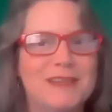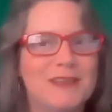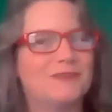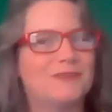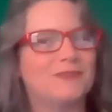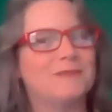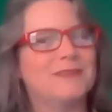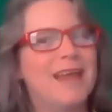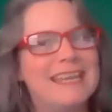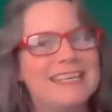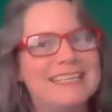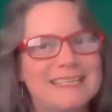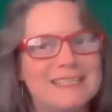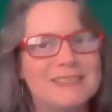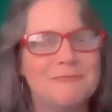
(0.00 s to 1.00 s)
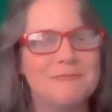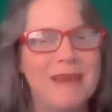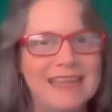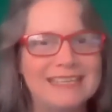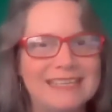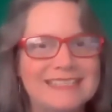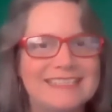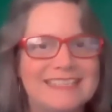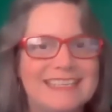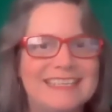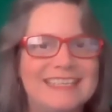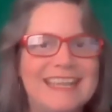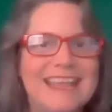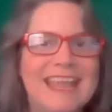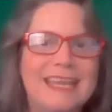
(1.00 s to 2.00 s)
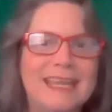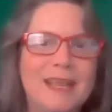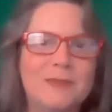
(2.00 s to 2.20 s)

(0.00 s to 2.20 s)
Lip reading: I'm here from Lioness magazine,